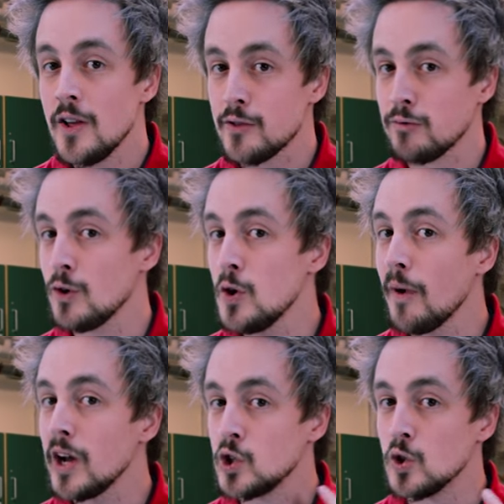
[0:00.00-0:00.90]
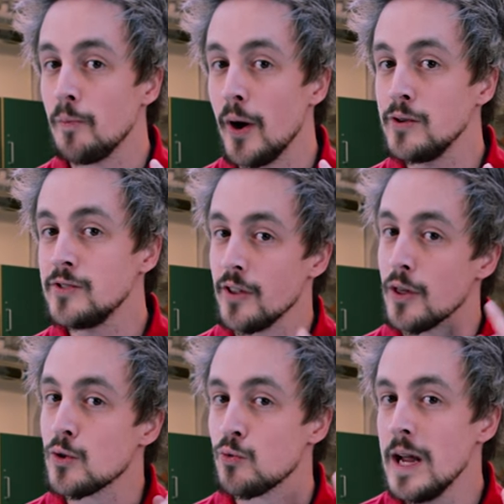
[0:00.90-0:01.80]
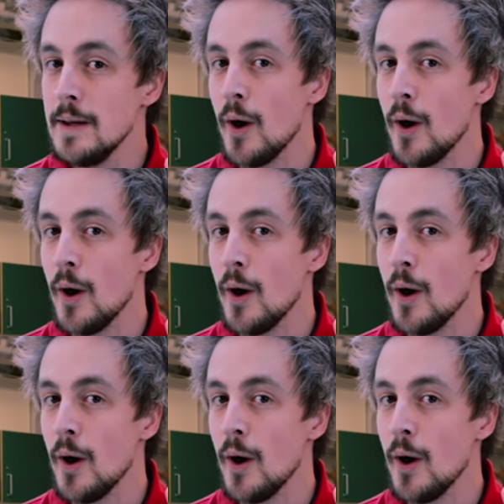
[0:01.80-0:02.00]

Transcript: through my jawbone to the three